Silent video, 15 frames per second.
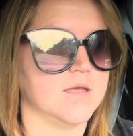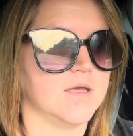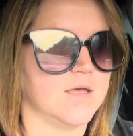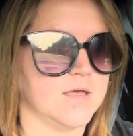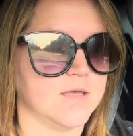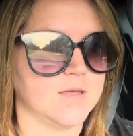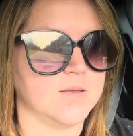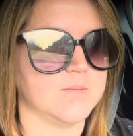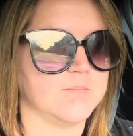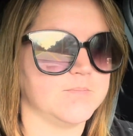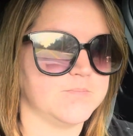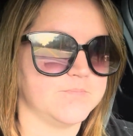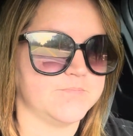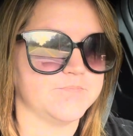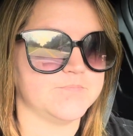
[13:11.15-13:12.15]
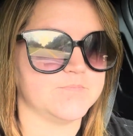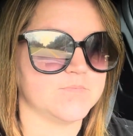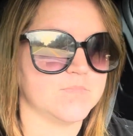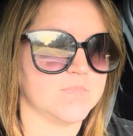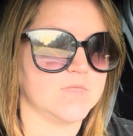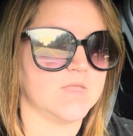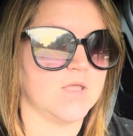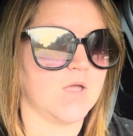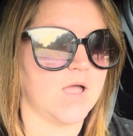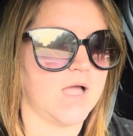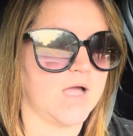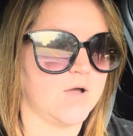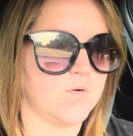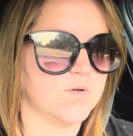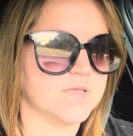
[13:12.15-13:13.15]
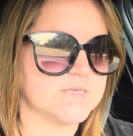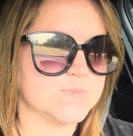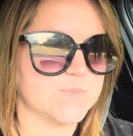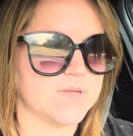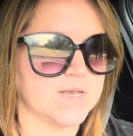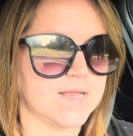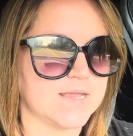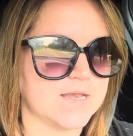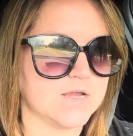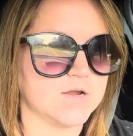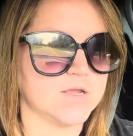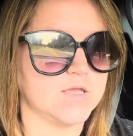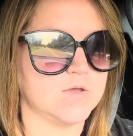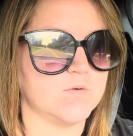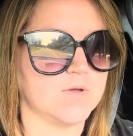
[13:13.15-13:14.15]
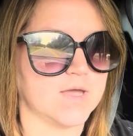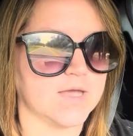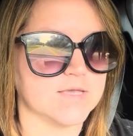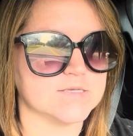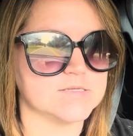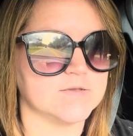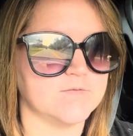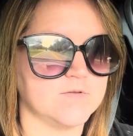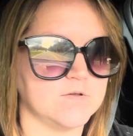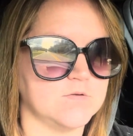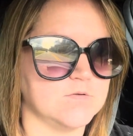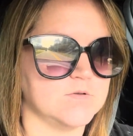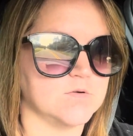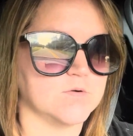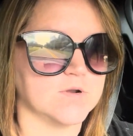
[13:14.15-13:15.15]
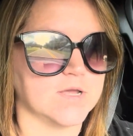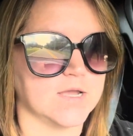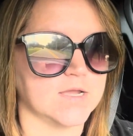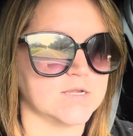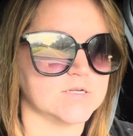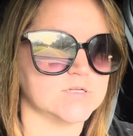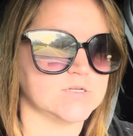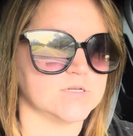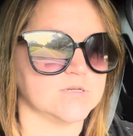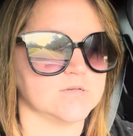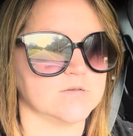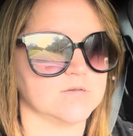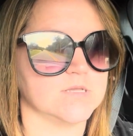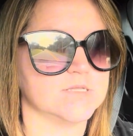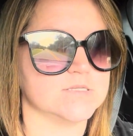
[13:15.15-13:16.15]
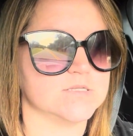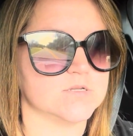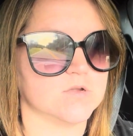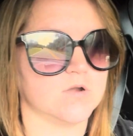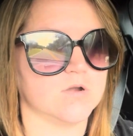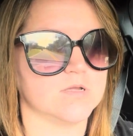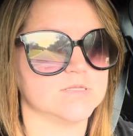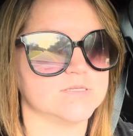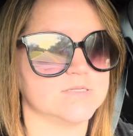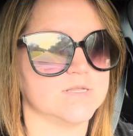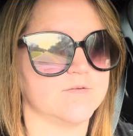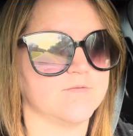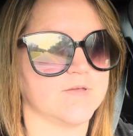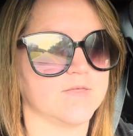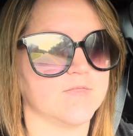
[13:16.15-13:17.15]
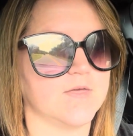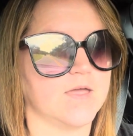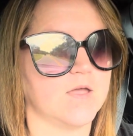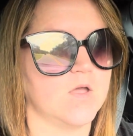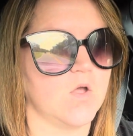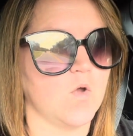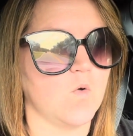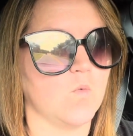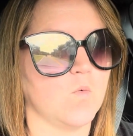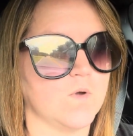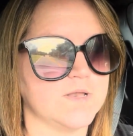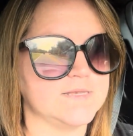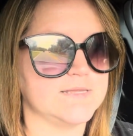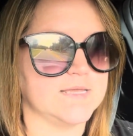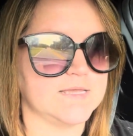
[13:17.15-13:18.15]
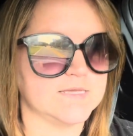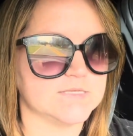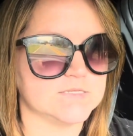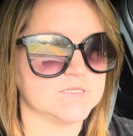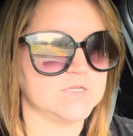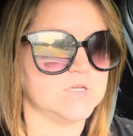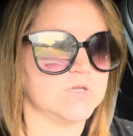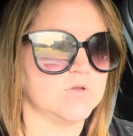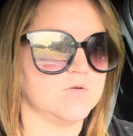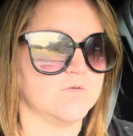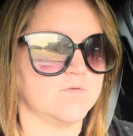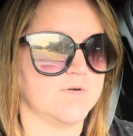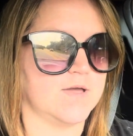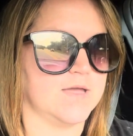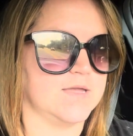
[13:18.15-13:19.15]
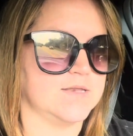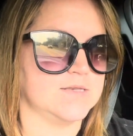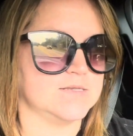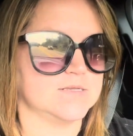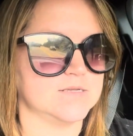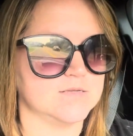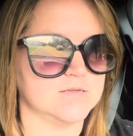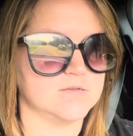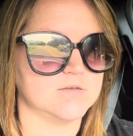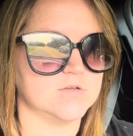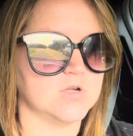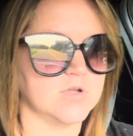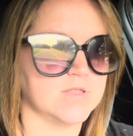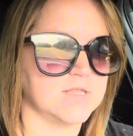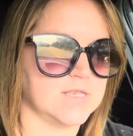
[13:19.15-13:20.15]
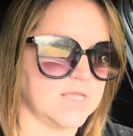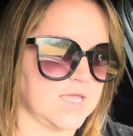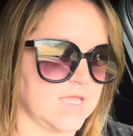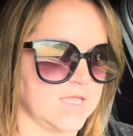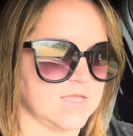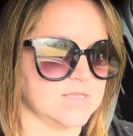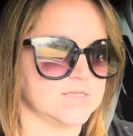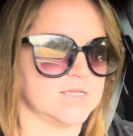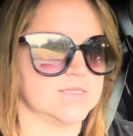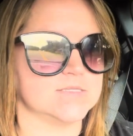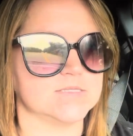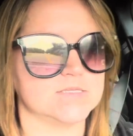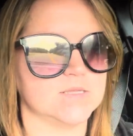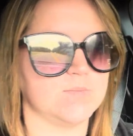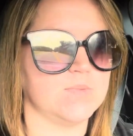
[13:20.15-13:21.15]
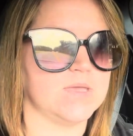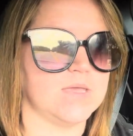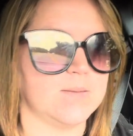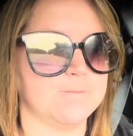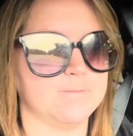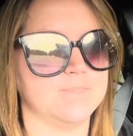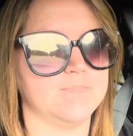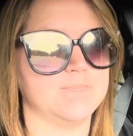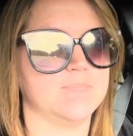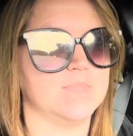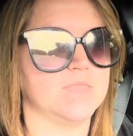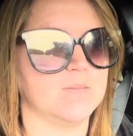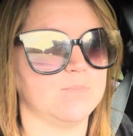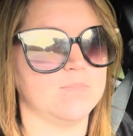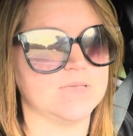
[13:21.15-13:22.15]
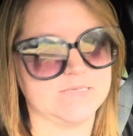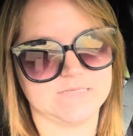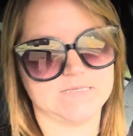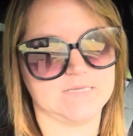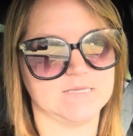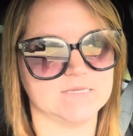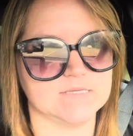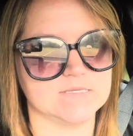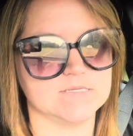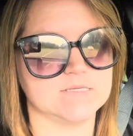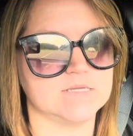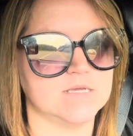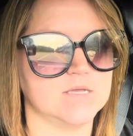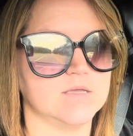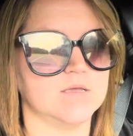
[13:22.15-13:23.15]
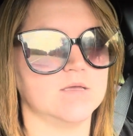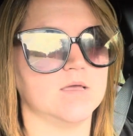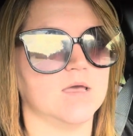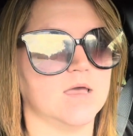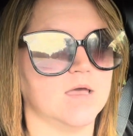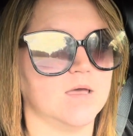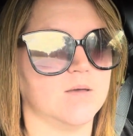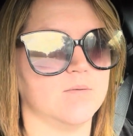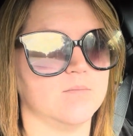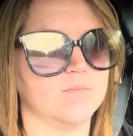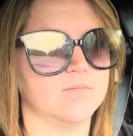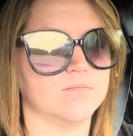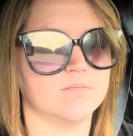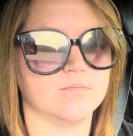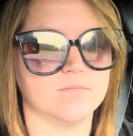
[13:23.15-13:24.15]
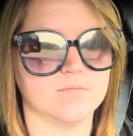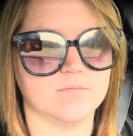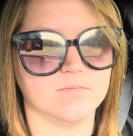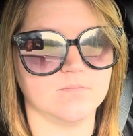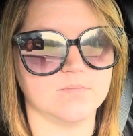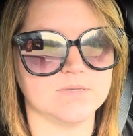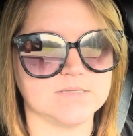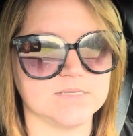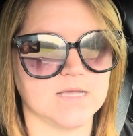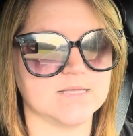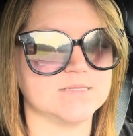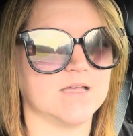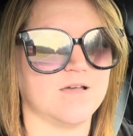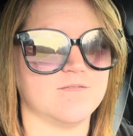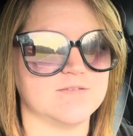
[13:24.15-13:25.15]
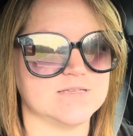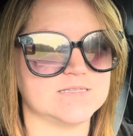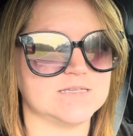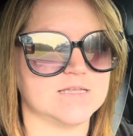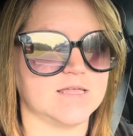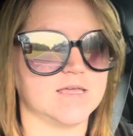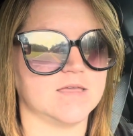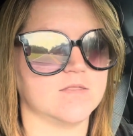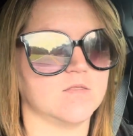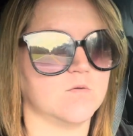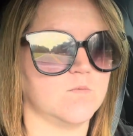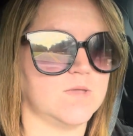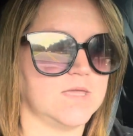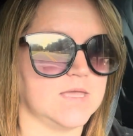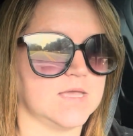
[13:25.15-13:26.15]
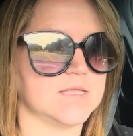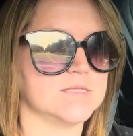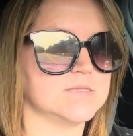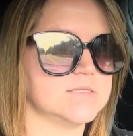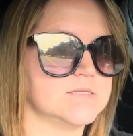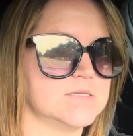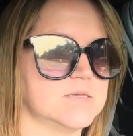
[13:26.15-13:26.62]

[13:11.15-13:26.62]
Um, how is Monday near you guys if you DoorDash and Instacart and stuff like that? What days do you find during the day tends to be the busiest? Um, besides obviously like the weekends.